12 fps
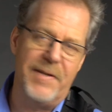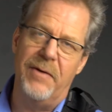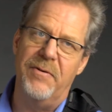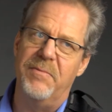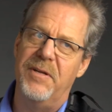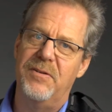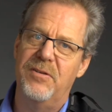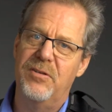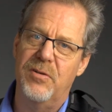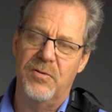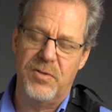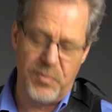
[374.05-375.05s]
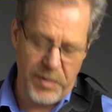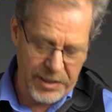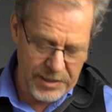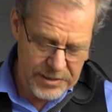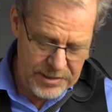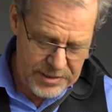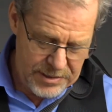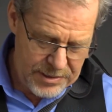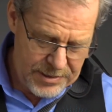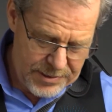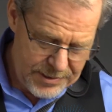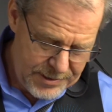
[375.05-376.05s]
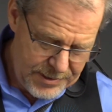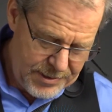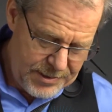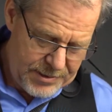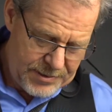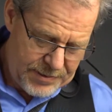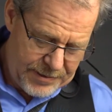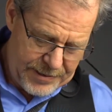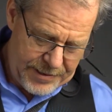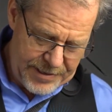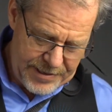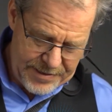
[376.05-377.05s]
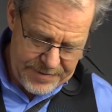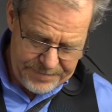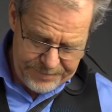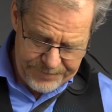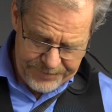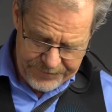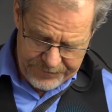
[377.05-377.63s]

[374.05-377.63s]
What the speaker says: that would be so sweet. When